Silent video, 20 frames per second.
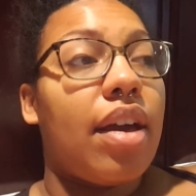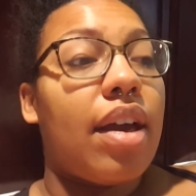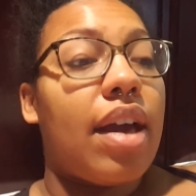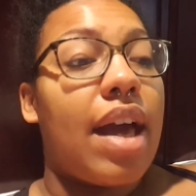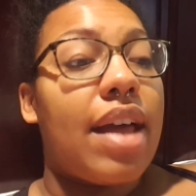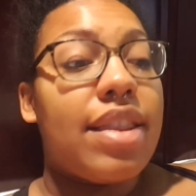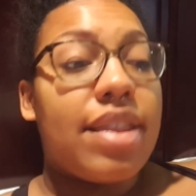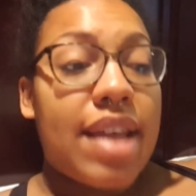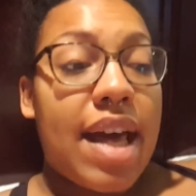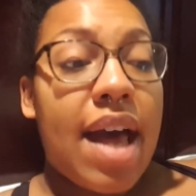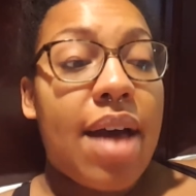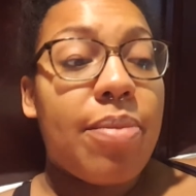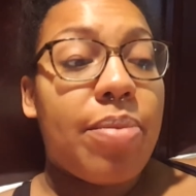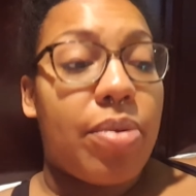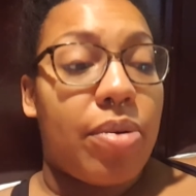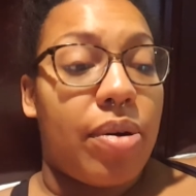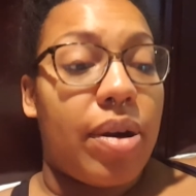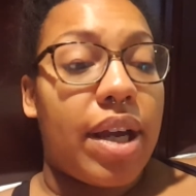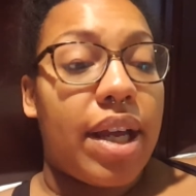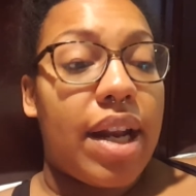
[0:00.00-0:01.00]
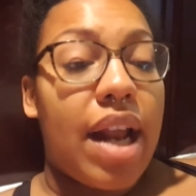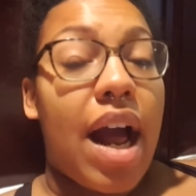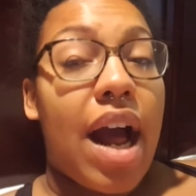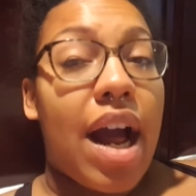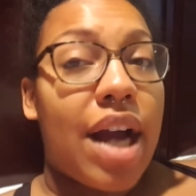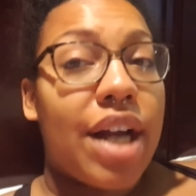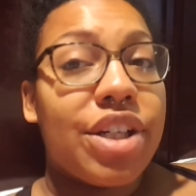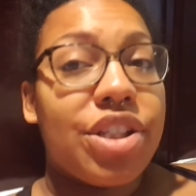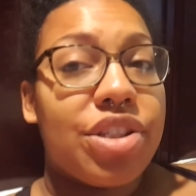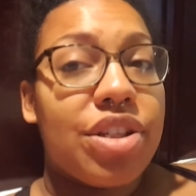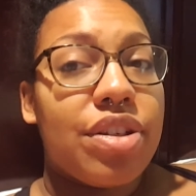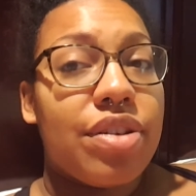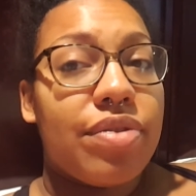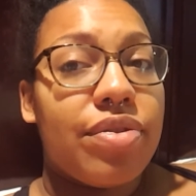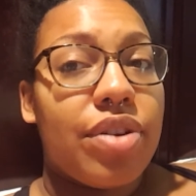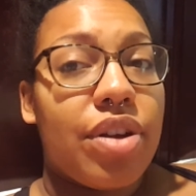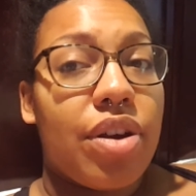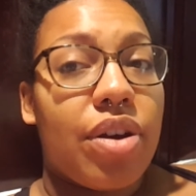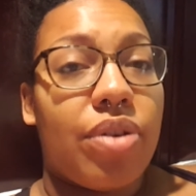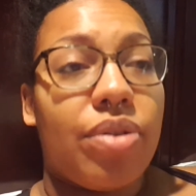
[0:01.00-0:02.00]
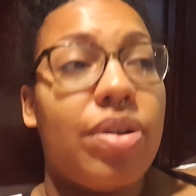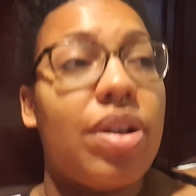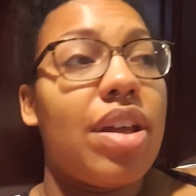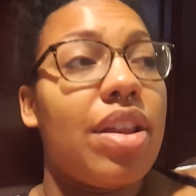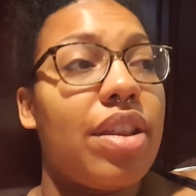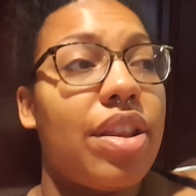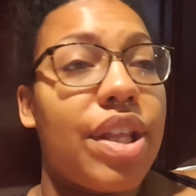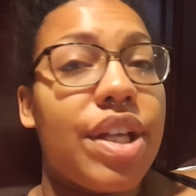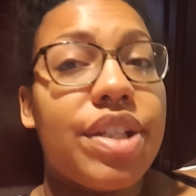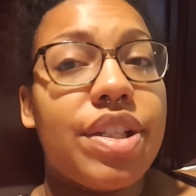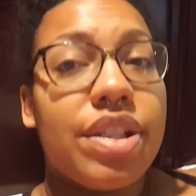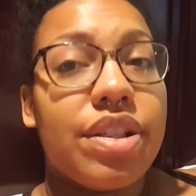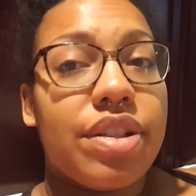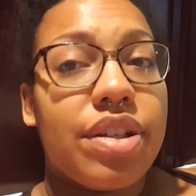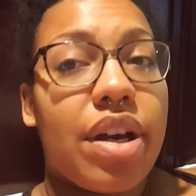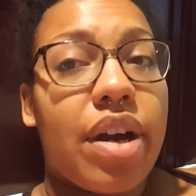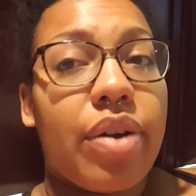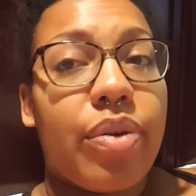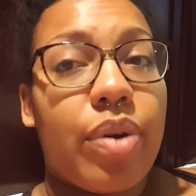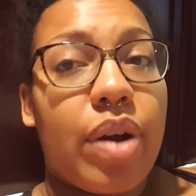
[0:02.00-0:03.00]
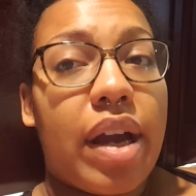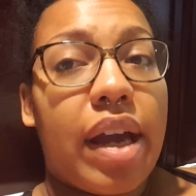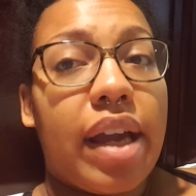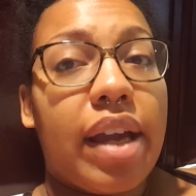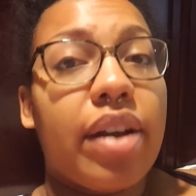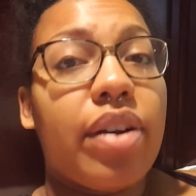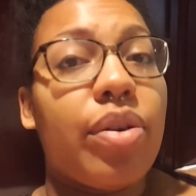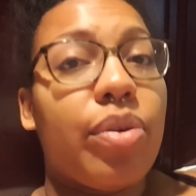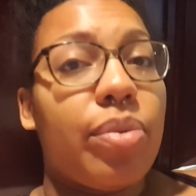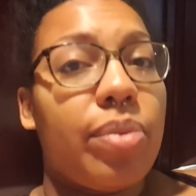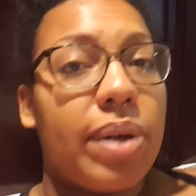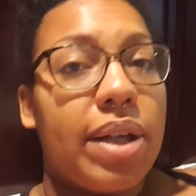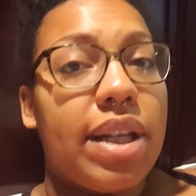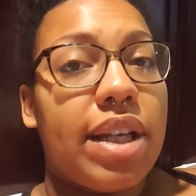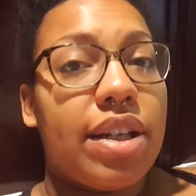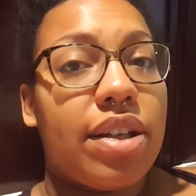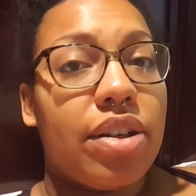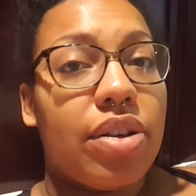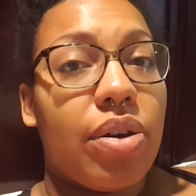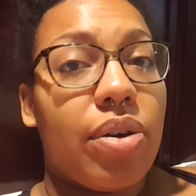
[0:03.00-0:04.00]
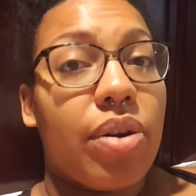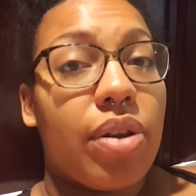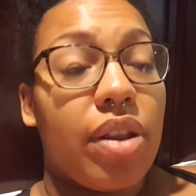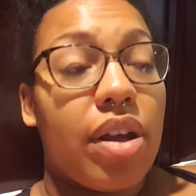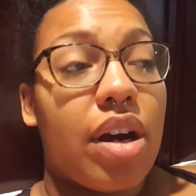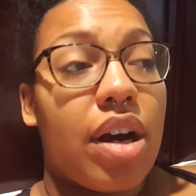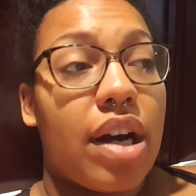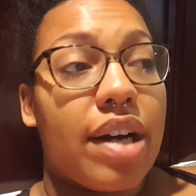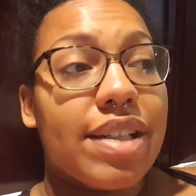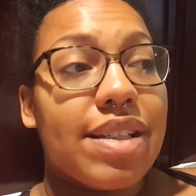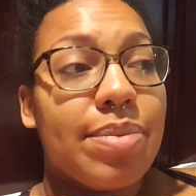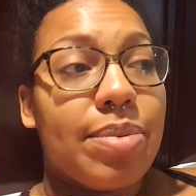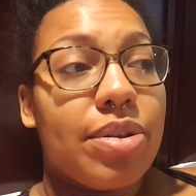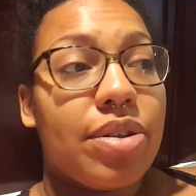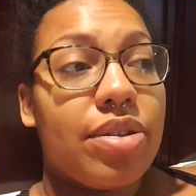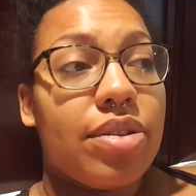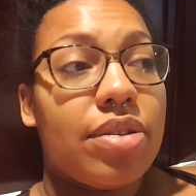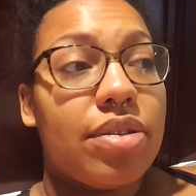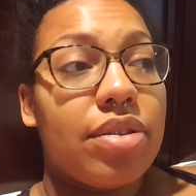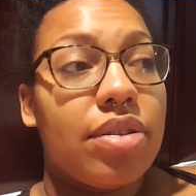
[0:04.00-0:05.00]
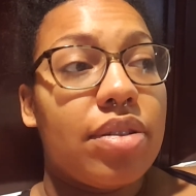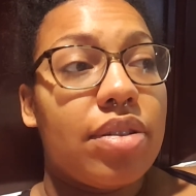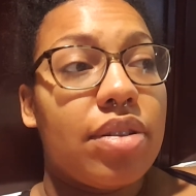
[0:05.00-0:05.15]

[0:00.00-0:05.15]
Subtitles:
At that point, I should have known this is not right. We need to go to the hospital.